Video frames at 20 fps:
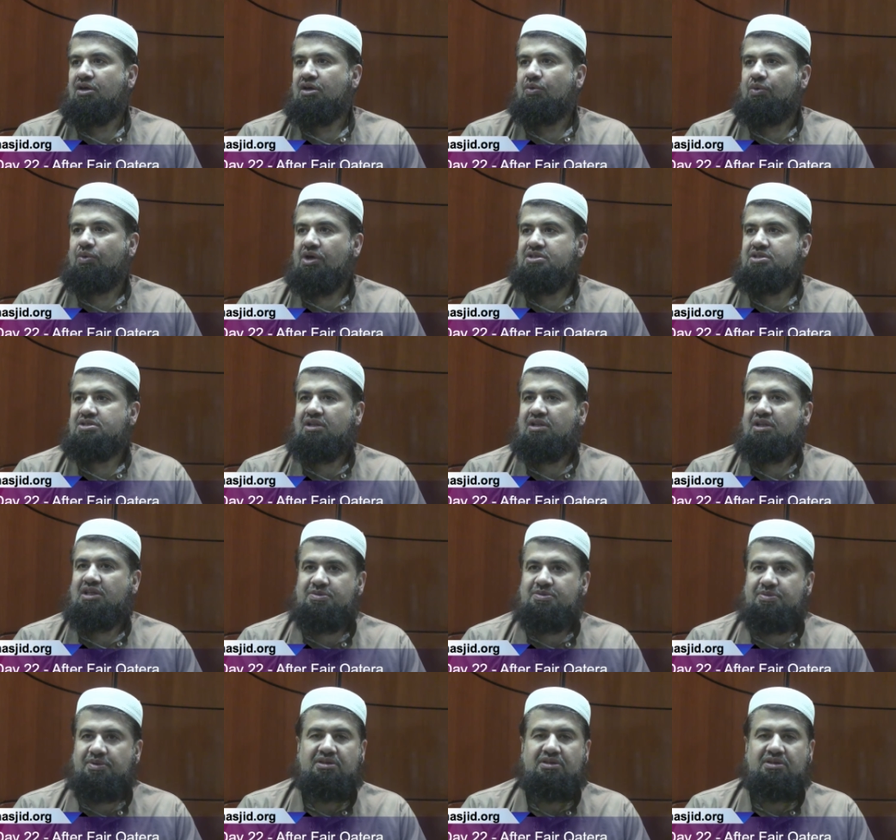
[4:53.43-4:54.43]
Once Allah
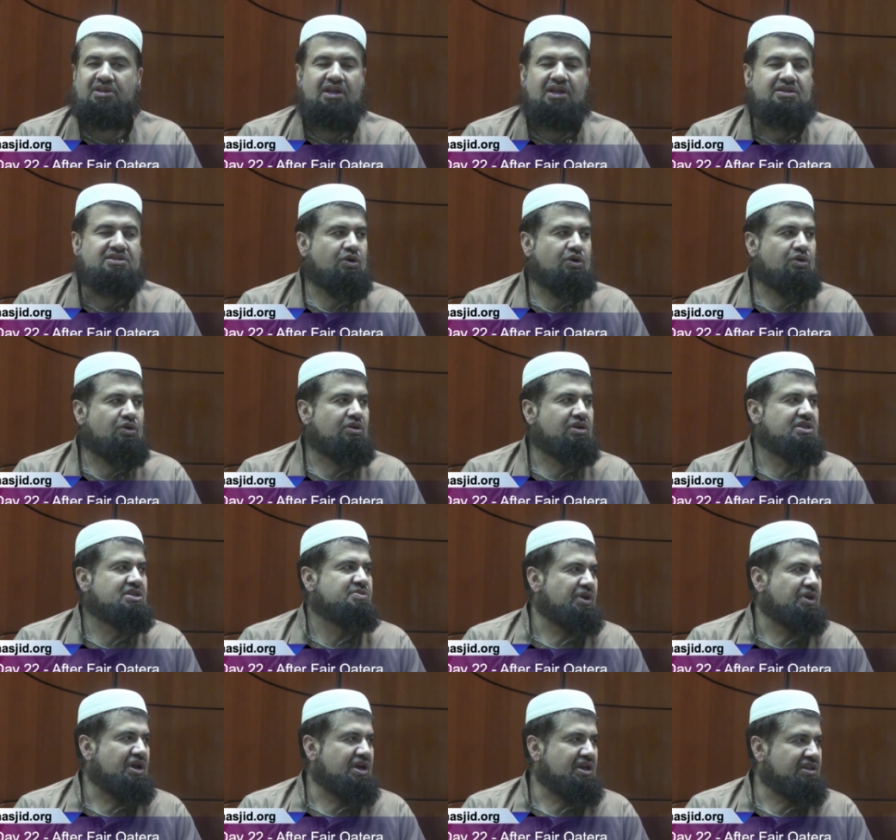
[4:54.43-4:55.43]
subhanahu wa ta'ala has told us,
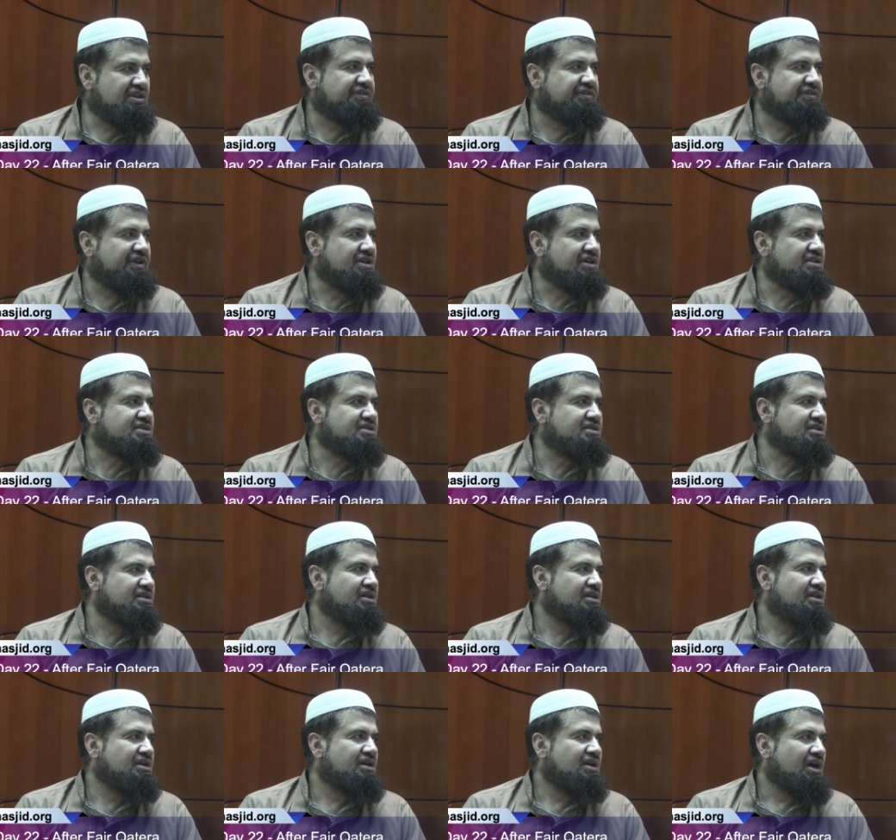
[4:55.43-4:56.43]
break the fast
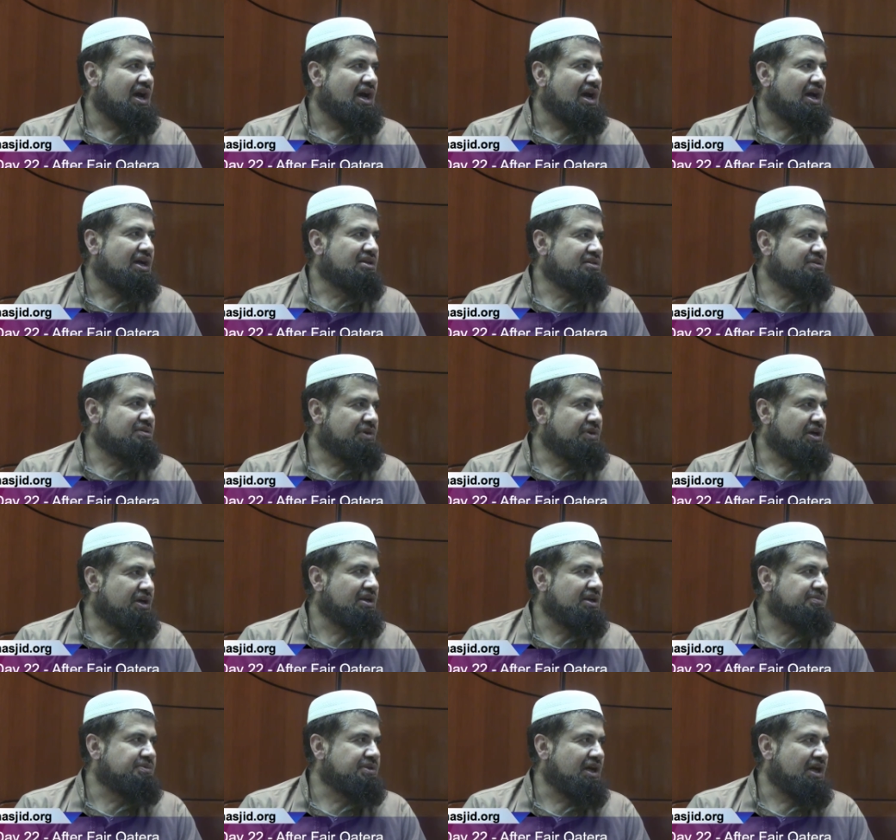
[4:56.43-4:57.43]
at
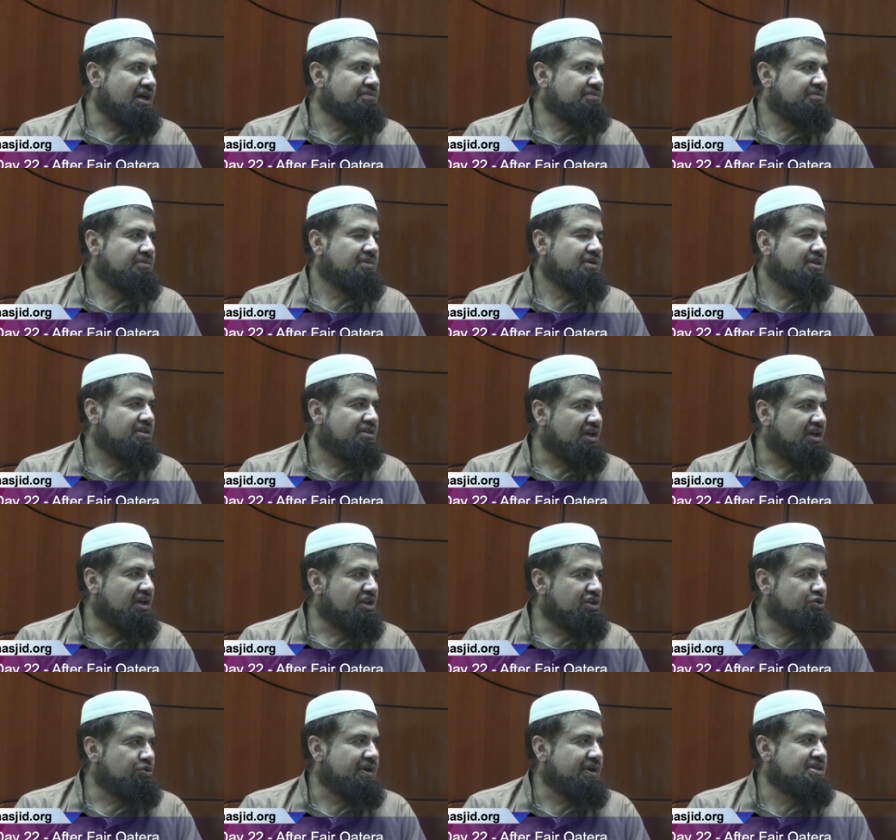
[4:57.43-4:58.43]
Maghrib time,
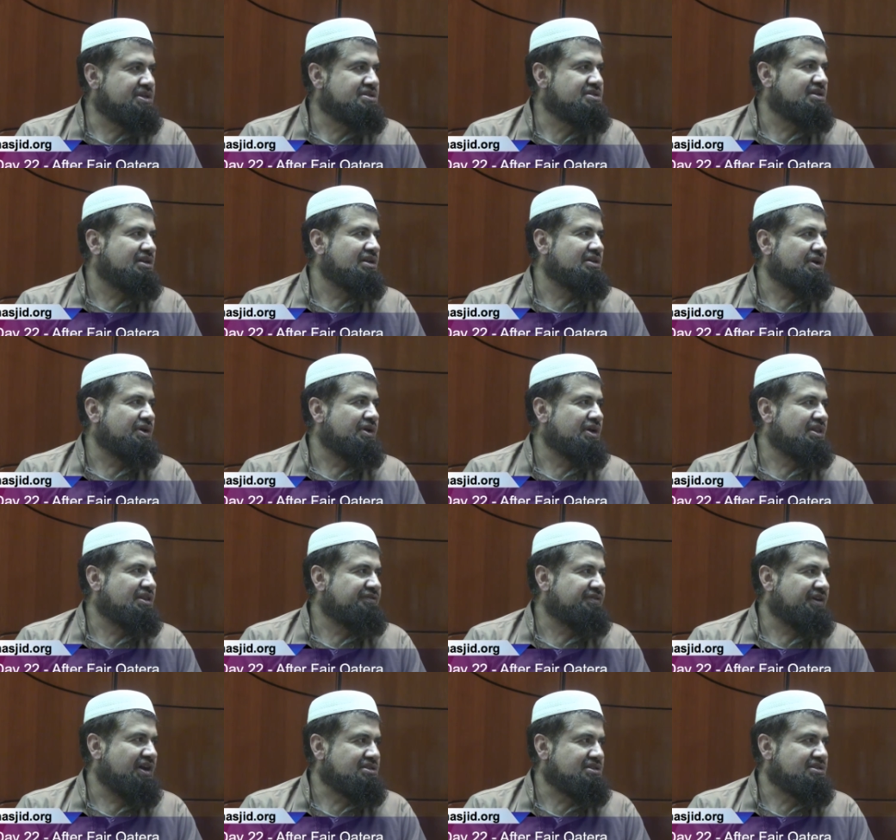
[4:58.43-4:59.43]
then you basically break the
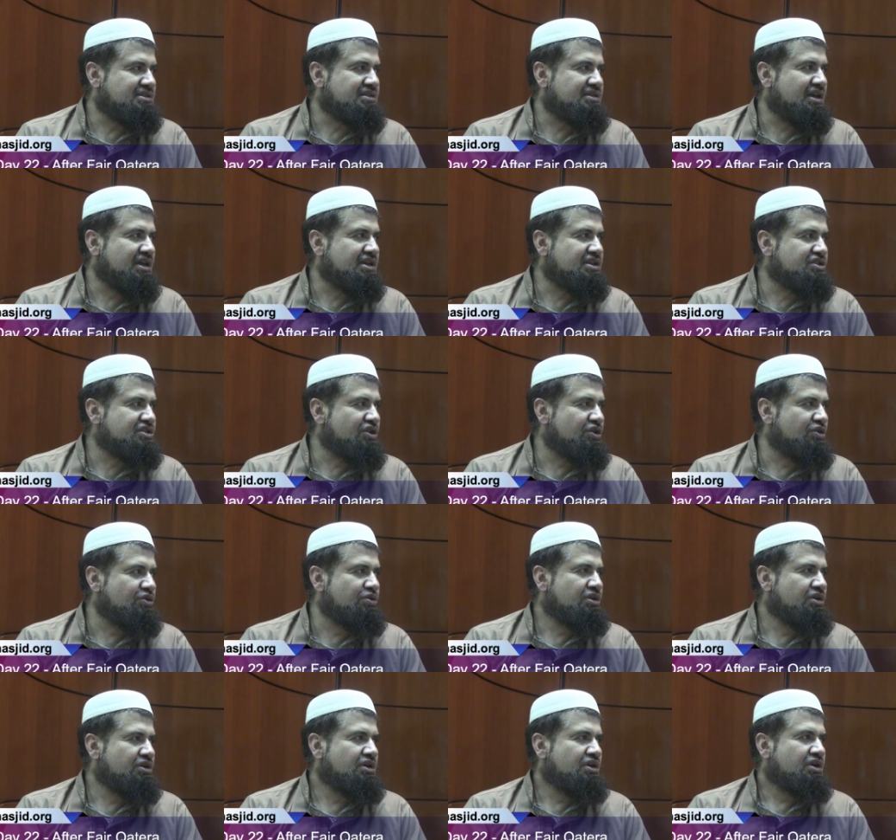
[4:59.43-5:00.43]
fast. There is
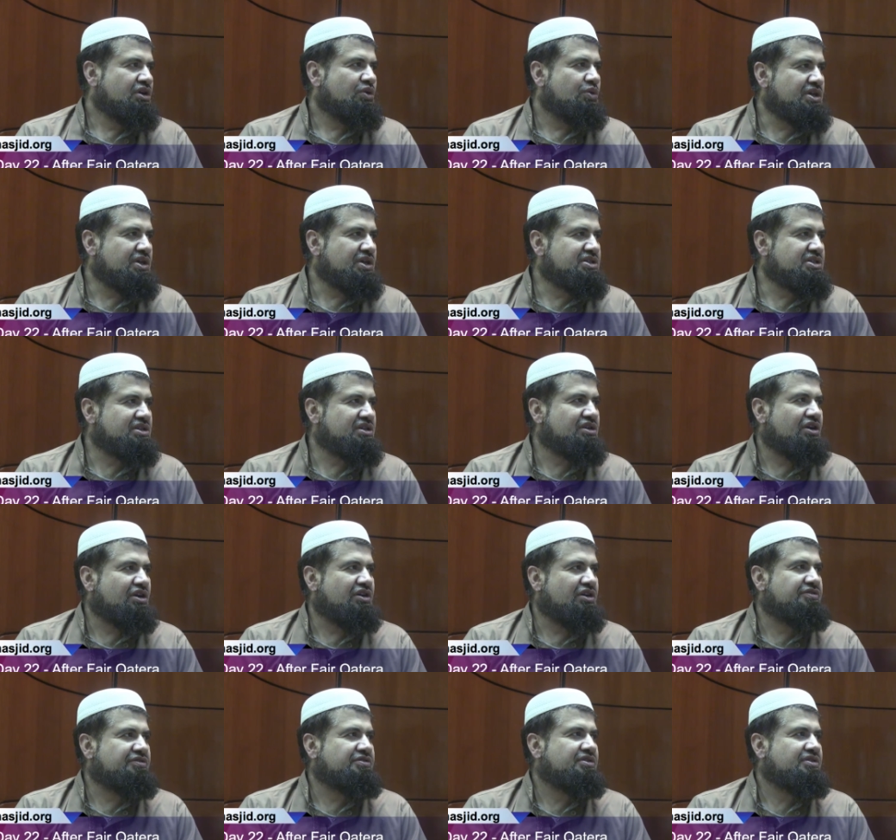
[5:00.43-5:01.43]
no question
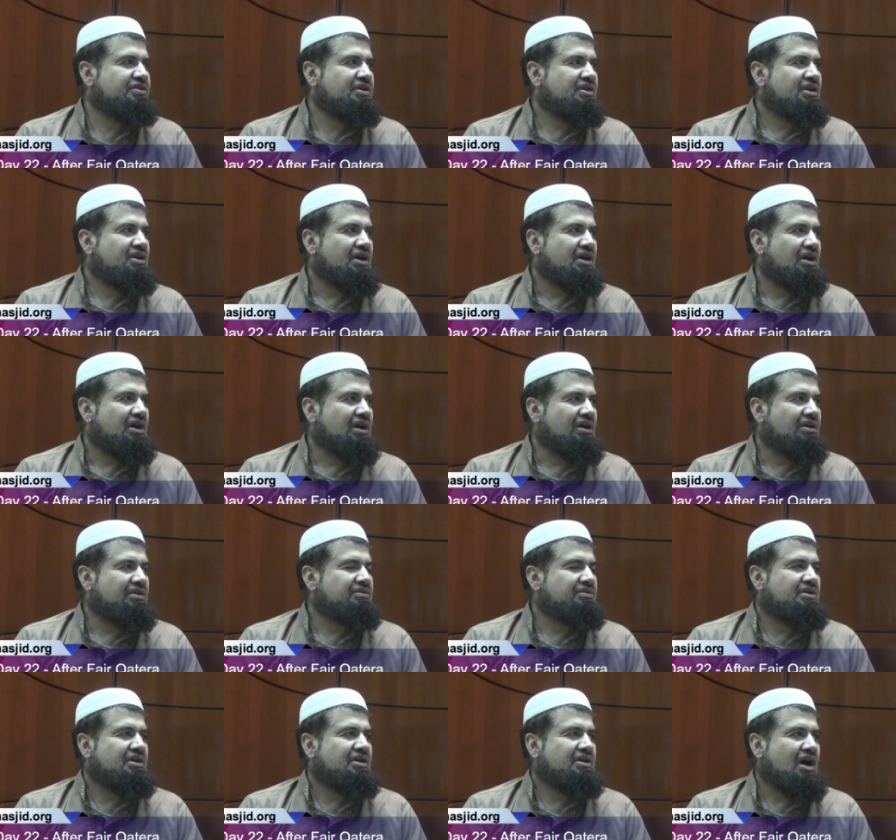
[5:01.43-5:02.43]
of
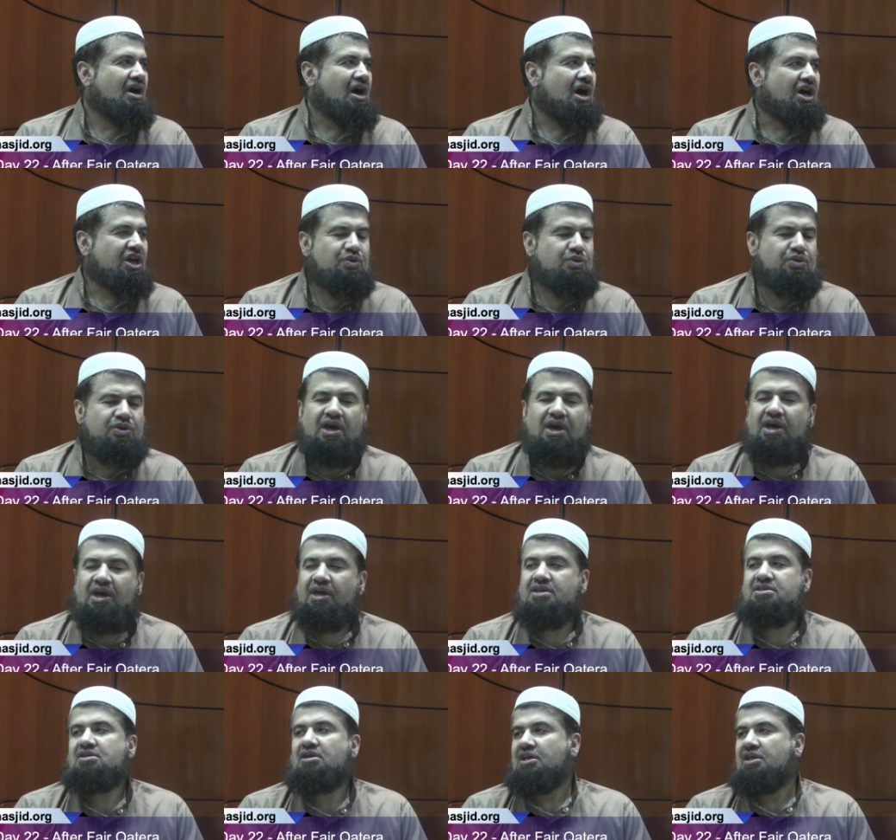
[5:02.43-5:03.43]
uh, arguing
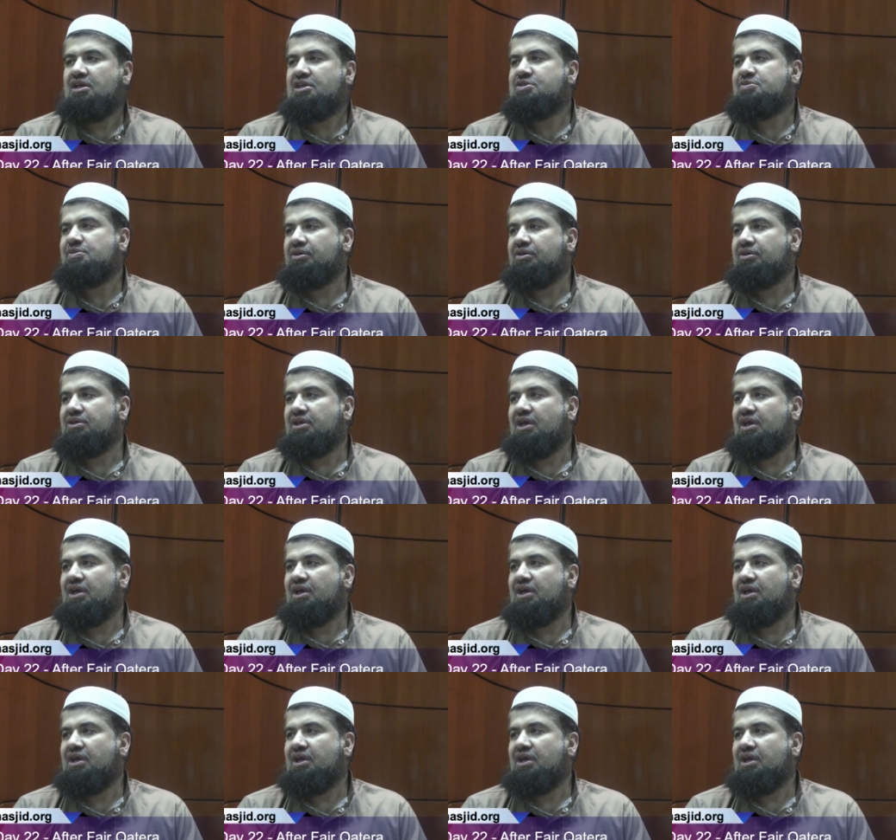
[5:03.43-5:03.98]
against Allah subhanahu